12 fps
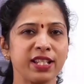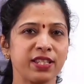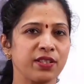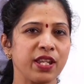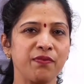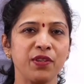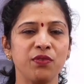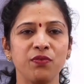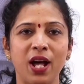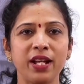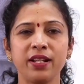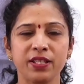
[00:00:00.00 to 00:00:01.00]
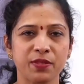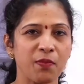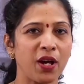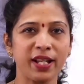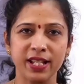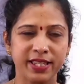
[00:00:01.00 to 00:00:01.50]
just give you one
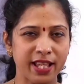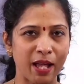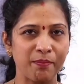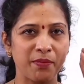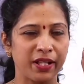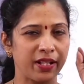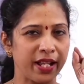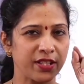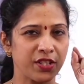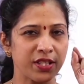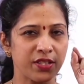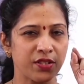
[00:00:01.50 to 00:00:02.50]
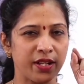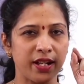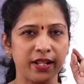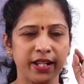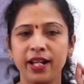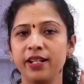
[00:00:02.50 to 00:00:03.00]
small example, like just
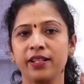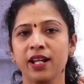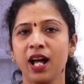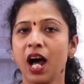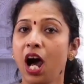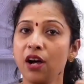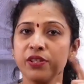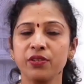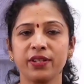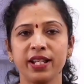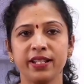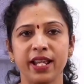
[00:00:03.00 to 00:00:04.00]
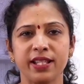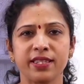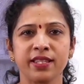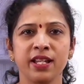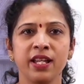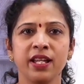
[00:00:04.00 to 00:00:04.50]
a hint how you can
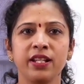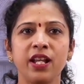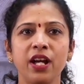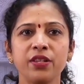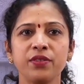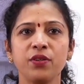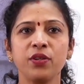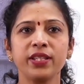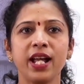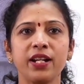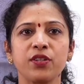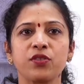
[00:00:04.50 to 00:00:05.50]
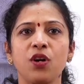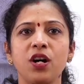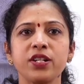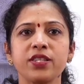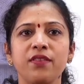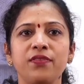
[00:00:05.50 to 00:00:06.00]
guess. Now you know that
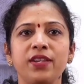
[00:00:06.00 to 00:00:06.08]
rods of